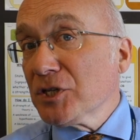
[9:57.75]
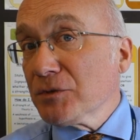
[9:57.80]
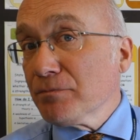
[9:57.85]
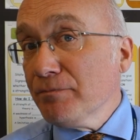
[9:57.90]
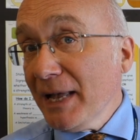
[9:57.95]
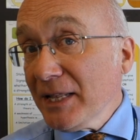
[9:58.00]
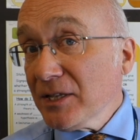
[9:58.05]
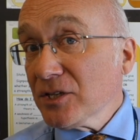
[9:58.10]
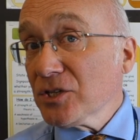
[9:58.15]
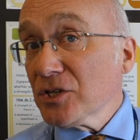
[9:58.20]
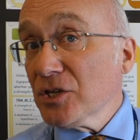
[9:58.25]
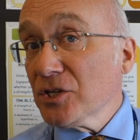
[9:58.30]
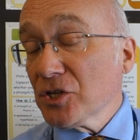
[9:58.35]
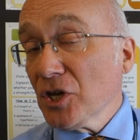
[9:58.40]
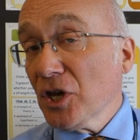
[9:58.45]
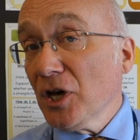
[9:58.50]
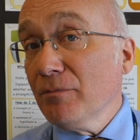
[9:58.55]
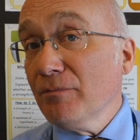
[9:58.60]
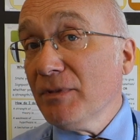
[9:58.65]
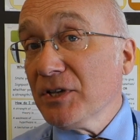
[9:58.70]
Mensa's
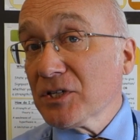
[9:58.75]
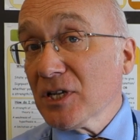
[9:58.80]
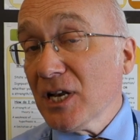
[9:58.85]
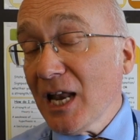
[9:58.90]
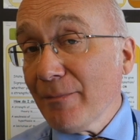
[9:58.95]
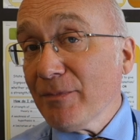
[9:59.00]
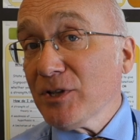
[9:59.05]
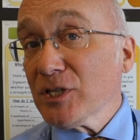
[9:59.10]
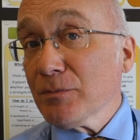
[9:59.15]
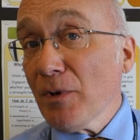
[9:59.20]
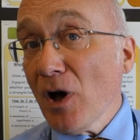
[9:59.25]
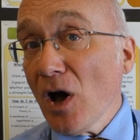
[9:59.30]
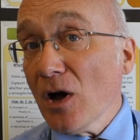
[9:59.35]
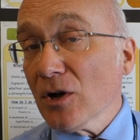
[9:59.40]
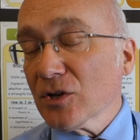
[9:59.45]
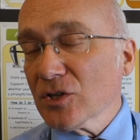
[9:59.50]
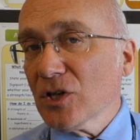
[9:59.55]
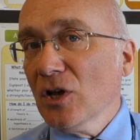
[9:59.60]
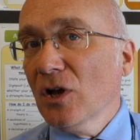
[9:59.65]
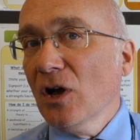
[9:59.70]
and Mr. Lemon's
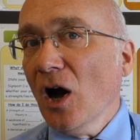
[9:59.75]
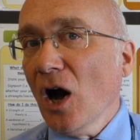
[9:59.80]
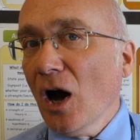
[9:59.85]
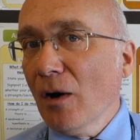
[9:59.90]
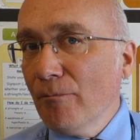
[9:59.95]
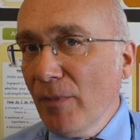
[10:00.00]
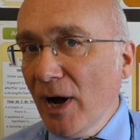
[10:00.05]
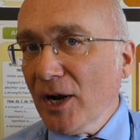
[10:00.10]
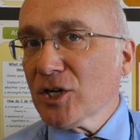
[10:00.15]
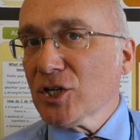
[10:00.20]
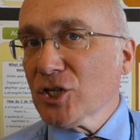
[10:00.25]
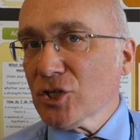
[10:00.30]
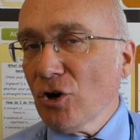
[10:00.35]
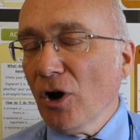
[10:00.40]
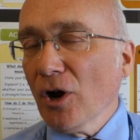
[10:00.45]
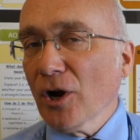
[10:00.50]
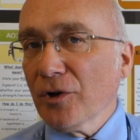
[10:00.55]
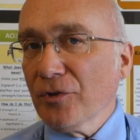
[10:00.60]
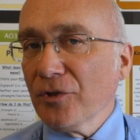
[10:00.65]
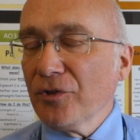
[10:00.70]
marks are much
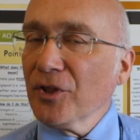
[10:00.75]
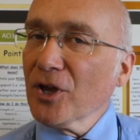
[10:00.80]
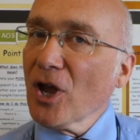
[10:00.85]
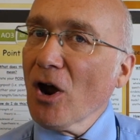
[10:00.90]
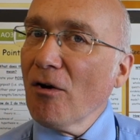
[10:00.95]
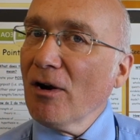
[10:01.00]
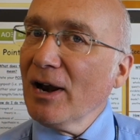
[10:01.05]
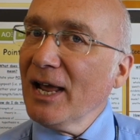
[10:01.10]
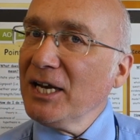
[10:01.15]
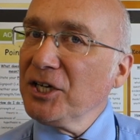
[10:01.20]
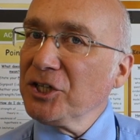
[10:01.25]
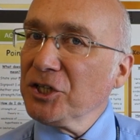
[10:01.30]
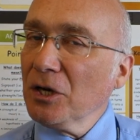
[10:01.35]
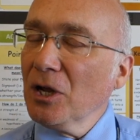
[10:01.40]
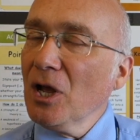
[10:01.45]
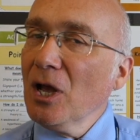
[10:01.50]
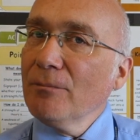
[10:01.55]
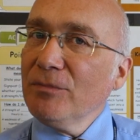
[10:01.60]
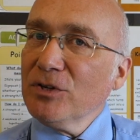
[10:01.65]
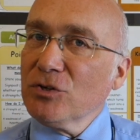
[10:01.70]
stronger than the correlation
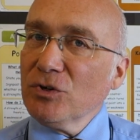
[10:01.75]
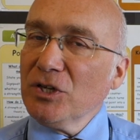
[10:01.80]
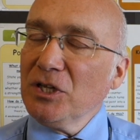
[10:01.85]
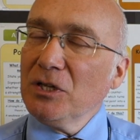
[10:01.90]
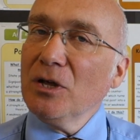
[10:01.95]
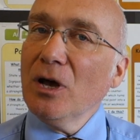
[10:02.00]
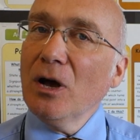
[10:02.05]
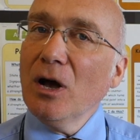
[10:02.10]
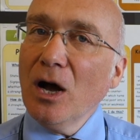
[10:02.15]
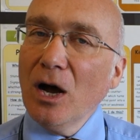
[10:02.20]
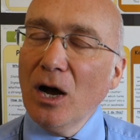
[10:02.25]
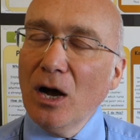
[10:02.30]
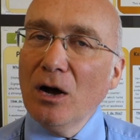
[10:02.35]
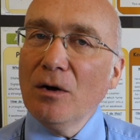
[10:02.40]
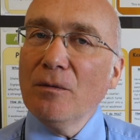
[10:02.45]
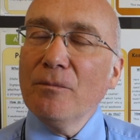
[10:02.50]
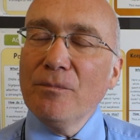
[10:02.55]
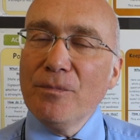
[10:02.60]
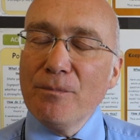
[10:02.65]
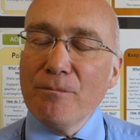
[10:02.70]
between
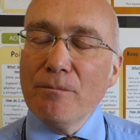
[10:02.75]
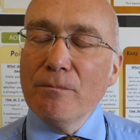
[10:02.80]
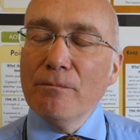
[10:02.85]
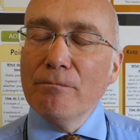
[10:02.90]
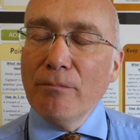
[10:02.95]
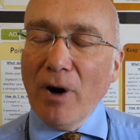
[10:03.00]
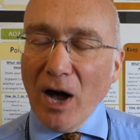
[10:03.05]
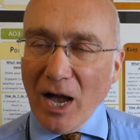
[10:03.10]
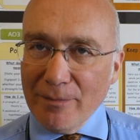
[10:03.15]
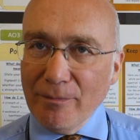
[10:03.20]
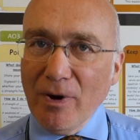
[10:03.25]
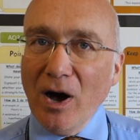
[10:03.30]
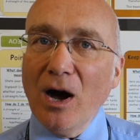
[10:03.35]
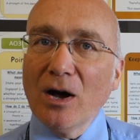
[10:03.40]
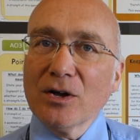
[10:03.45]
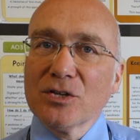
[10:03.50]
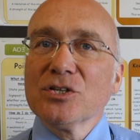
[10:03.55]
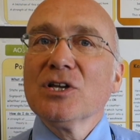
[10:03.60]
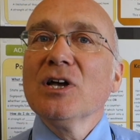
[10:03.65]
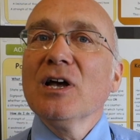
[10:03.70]
my
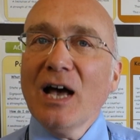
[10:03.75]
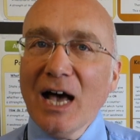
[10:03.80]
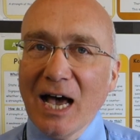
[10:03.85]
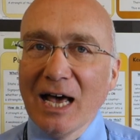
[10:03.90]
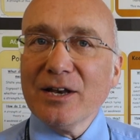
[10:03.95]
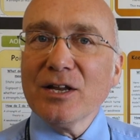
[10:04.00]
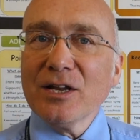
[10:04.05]
marks and